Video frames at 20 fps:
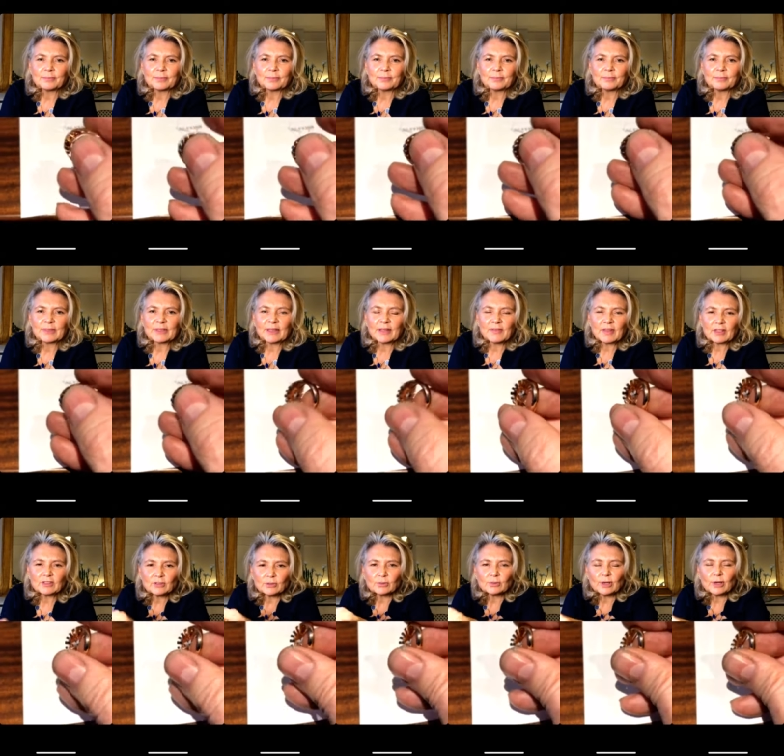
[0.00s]
But then
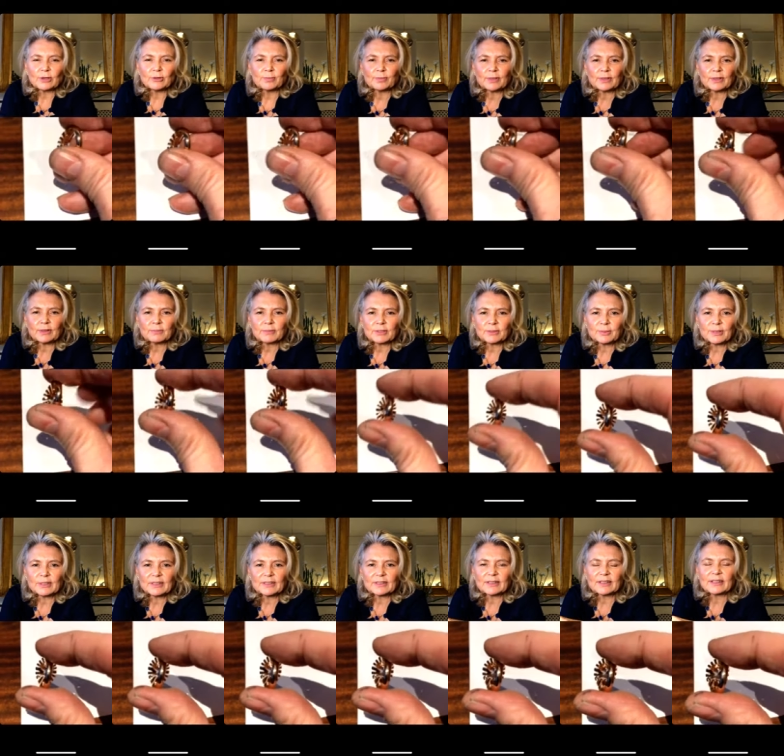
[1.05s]
that's all open in
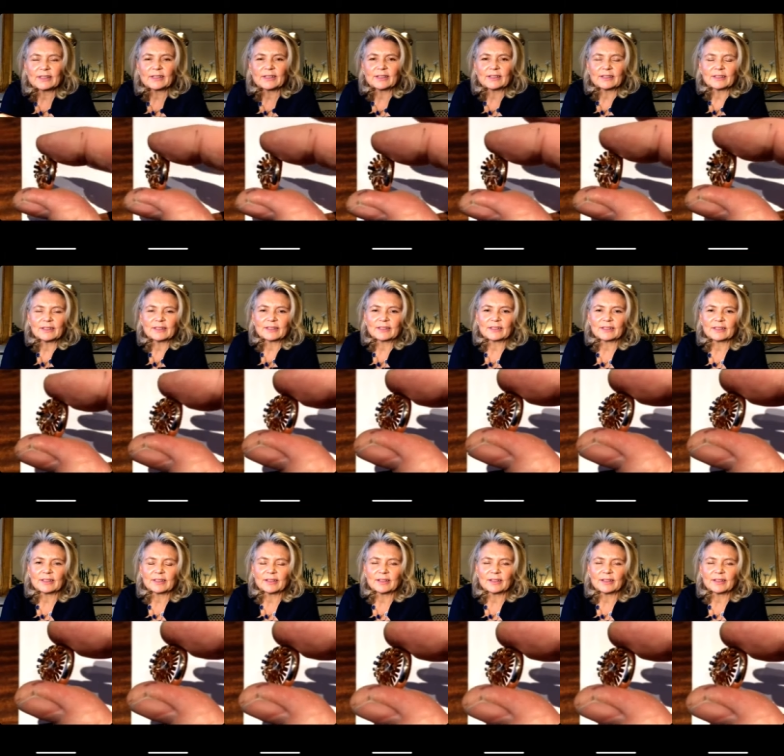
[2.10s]
between, isn't it? Yeah, look at that.